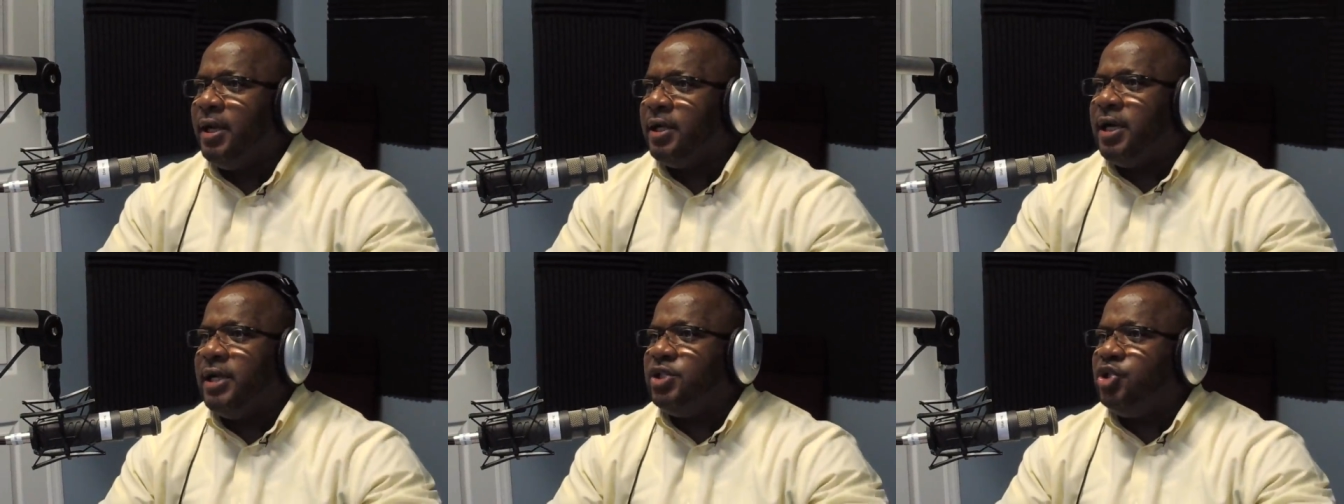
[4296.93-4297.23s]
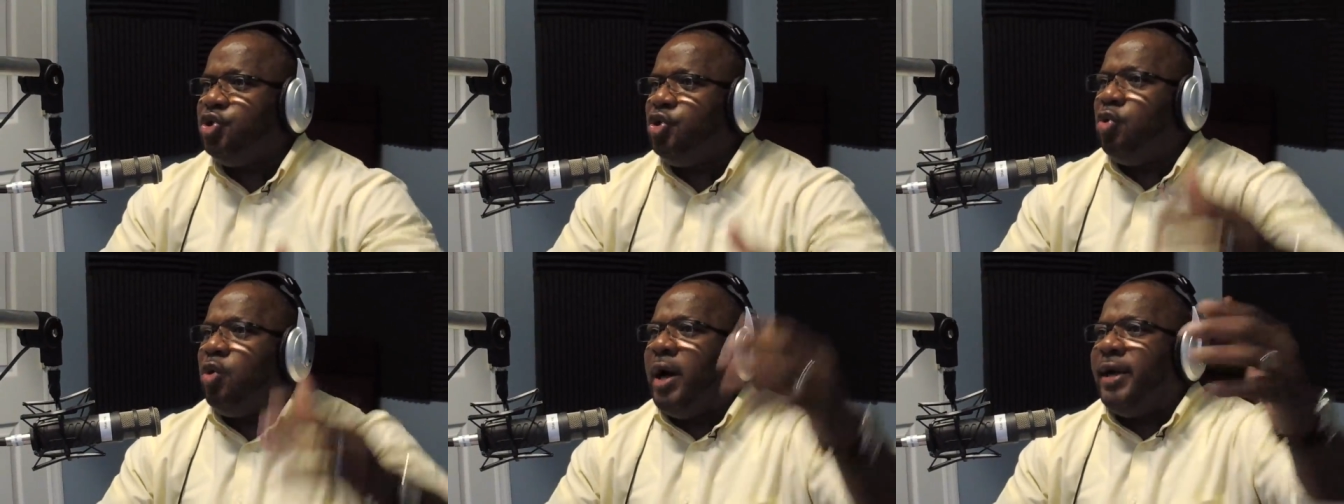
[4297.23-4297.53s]

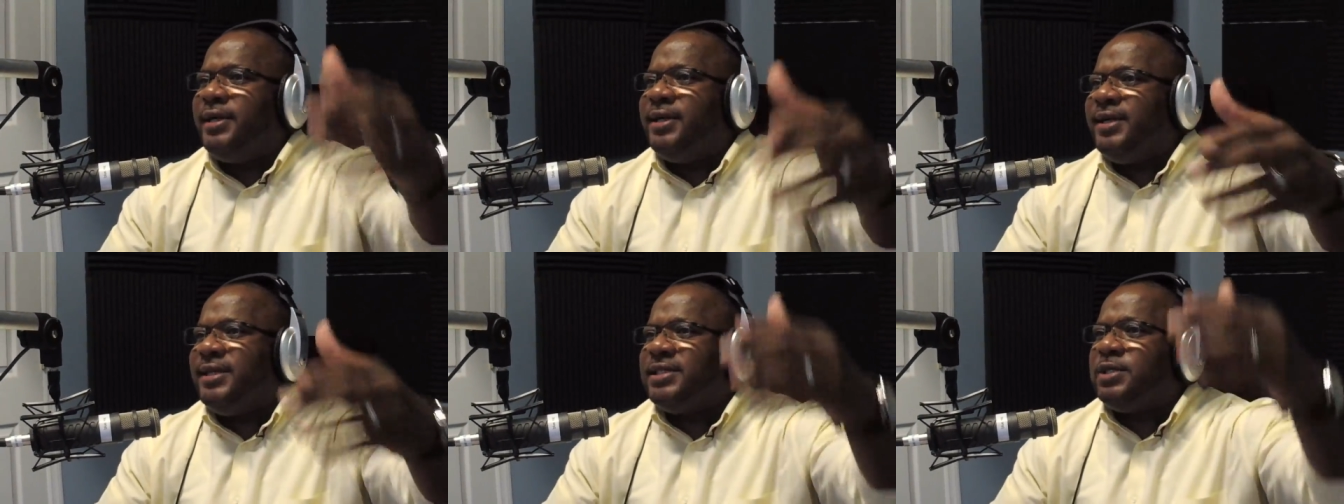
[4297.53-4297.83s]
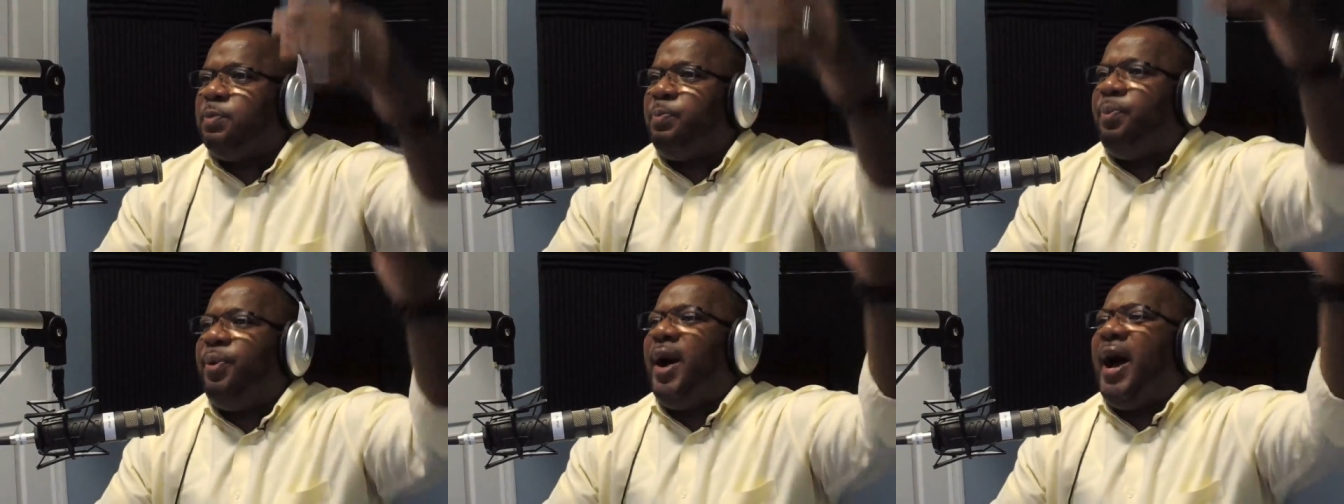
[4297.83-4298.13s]
because you under
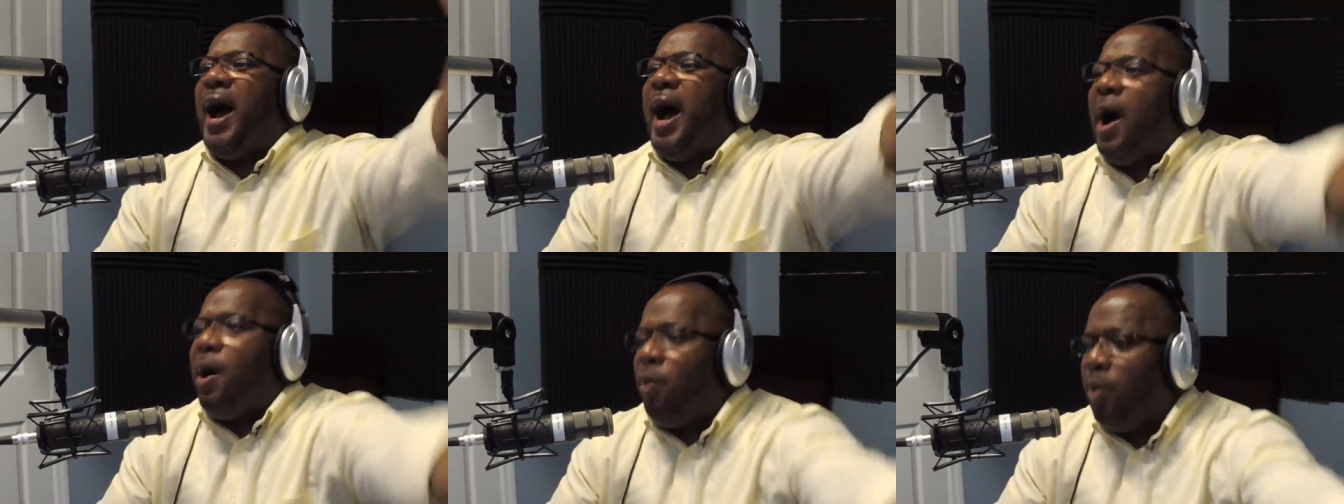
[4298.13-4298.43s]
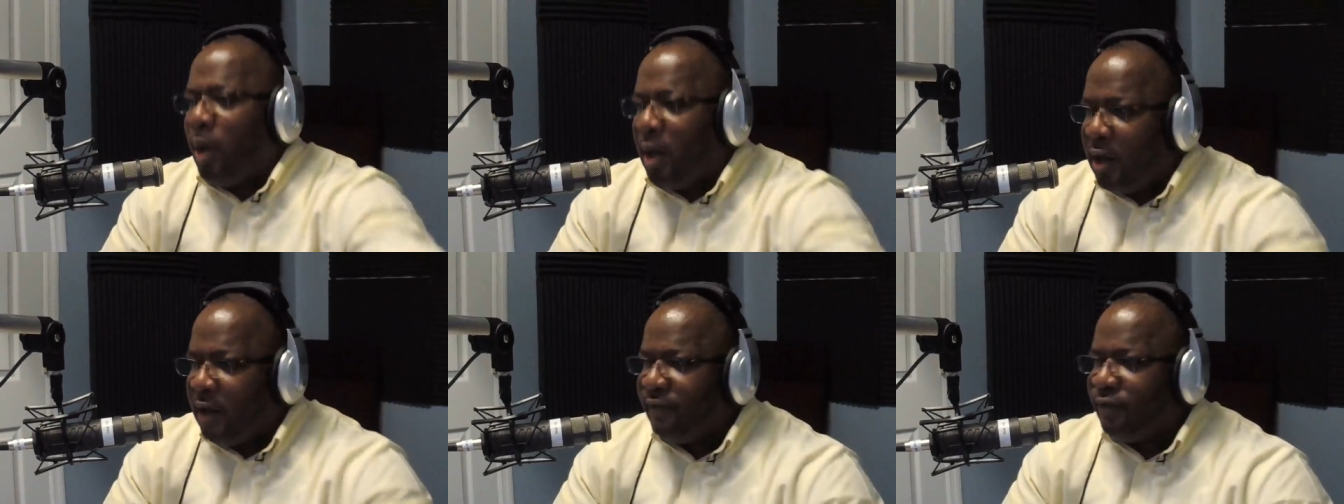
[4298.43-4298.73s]
this power
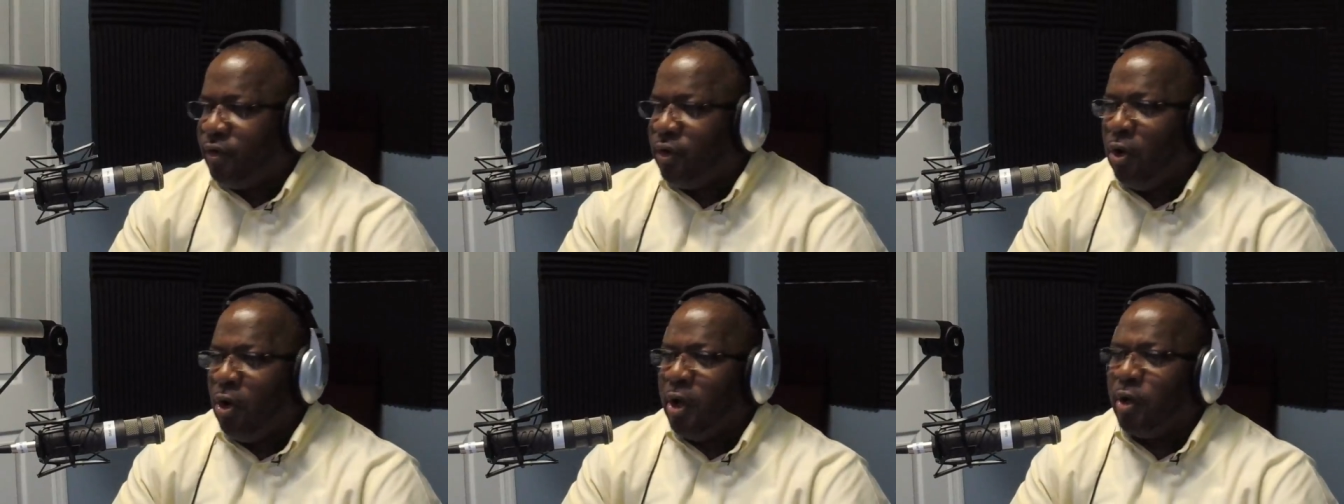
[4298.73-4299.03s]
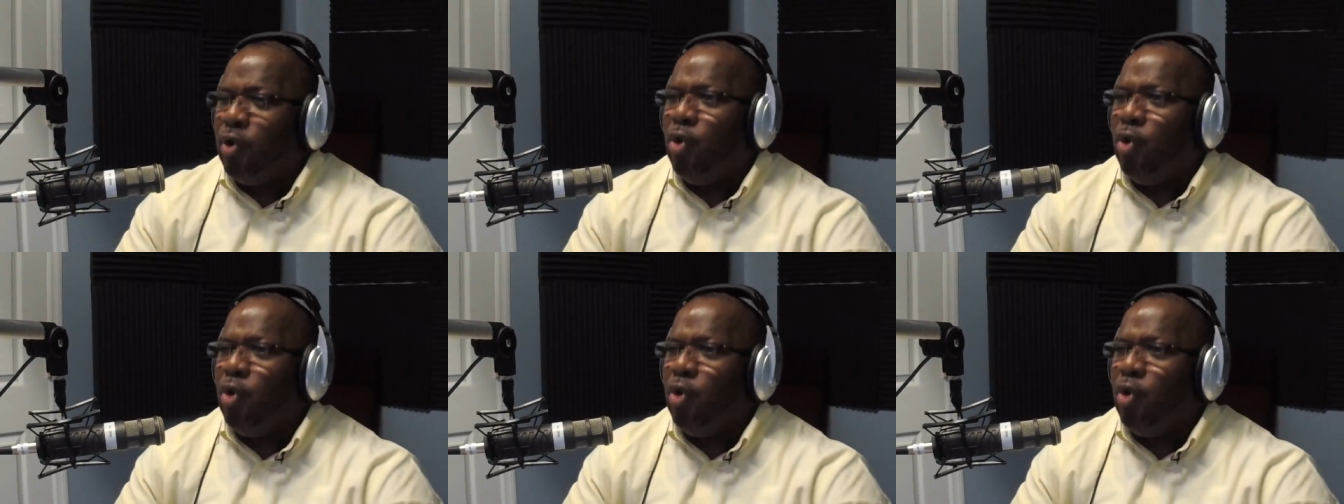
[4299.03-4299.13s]
of God.